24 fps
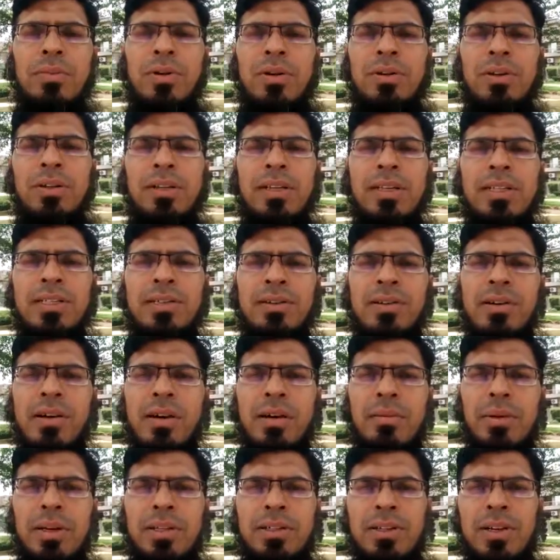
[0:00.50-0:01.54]
Only this
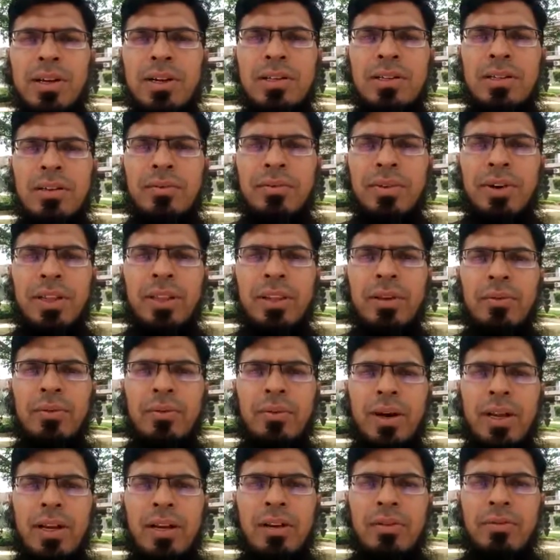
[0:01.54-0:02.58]
time by Shine Shabredi,
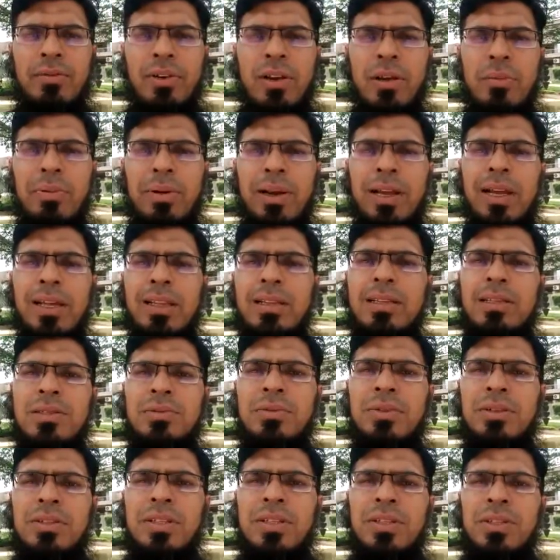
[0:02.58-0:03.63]
wonderfully played.
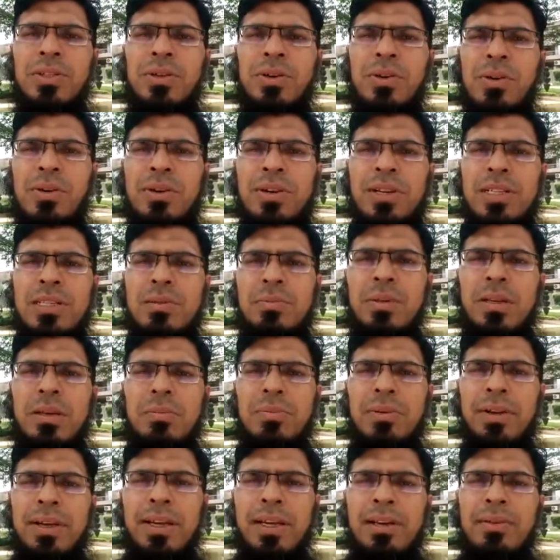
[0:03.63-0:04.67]
This one, the shot has
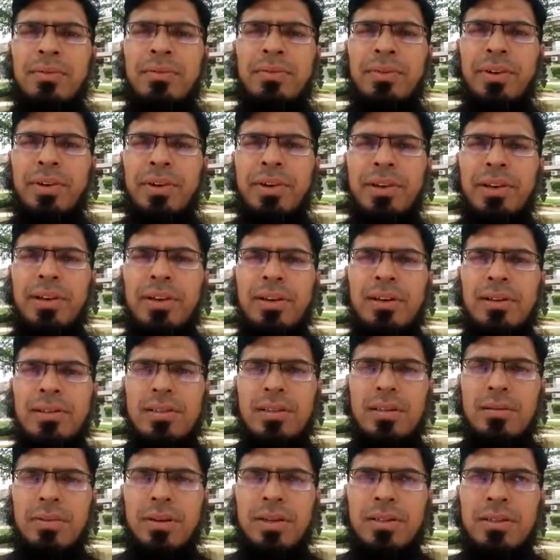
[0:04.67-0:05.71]
been played very
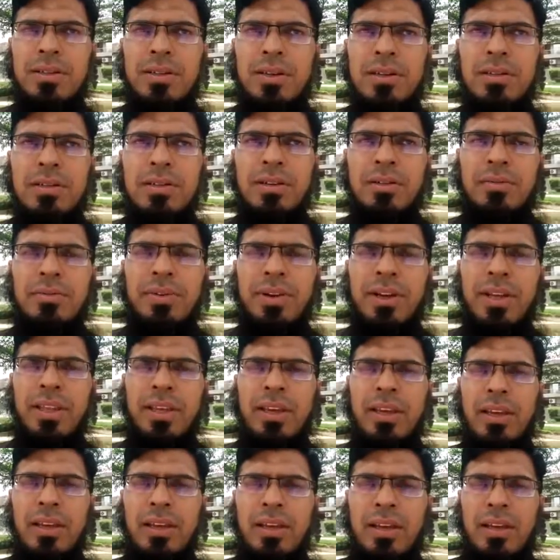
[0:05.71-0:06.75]
nicely by Shine
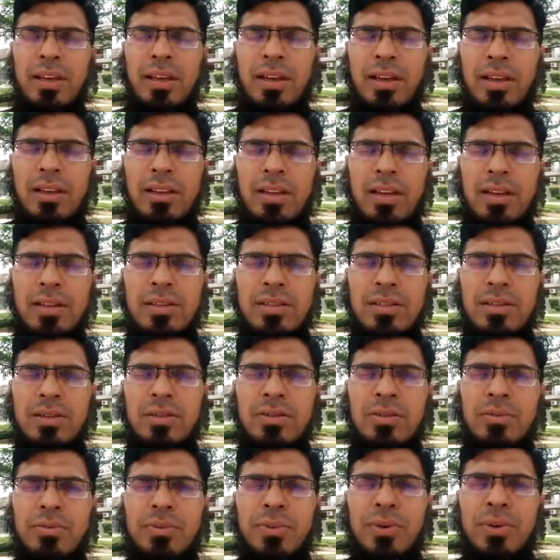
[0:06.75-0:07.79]
Shabredi, and that is
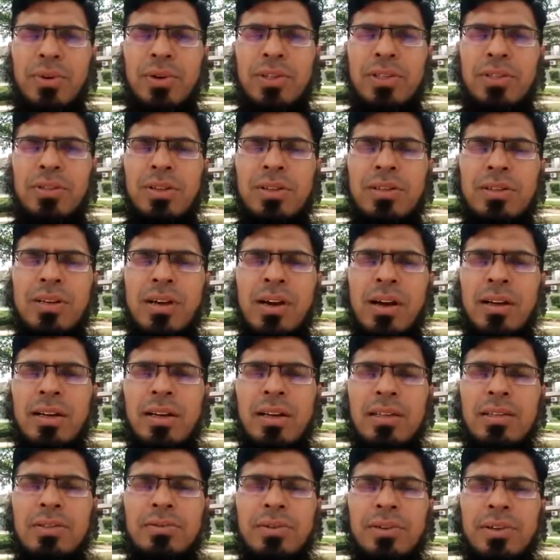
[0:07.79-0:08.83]
another 4. So the
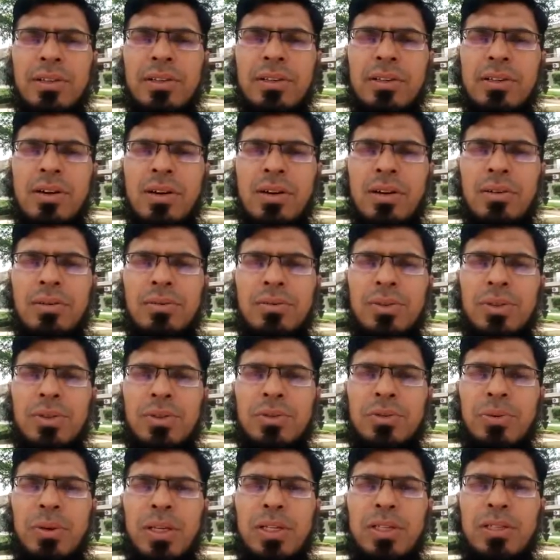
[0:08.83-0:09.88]
target is further down
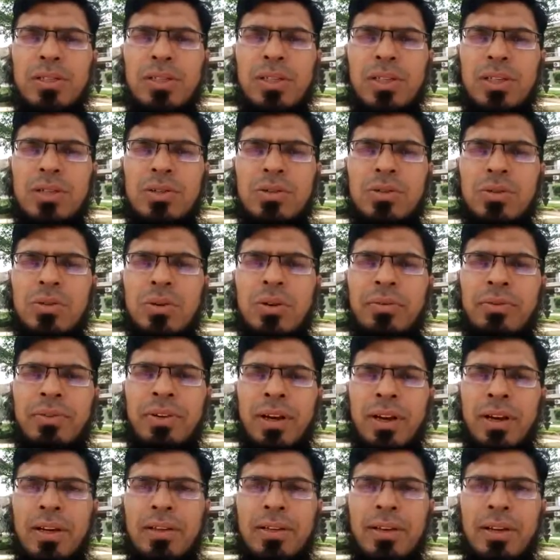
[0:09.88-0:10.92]
to 22 of
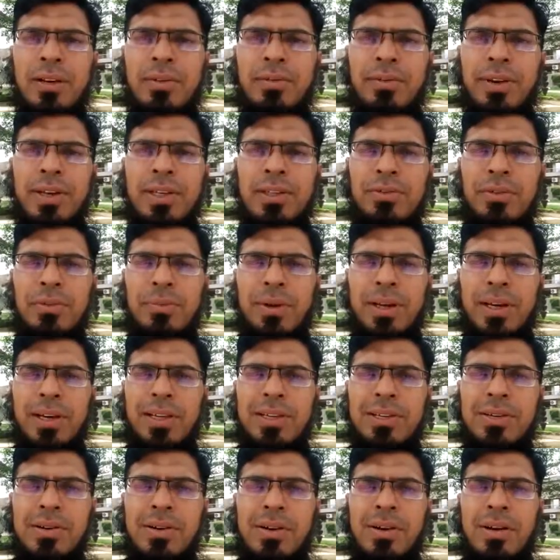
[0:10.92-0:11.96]
9 deliveries for
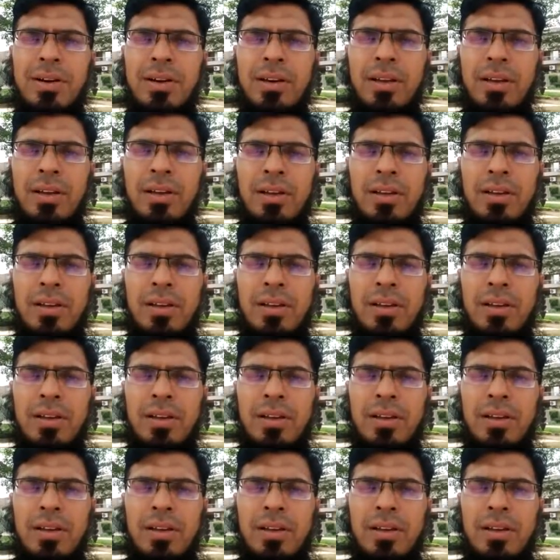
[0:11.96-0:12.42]
Pakistan,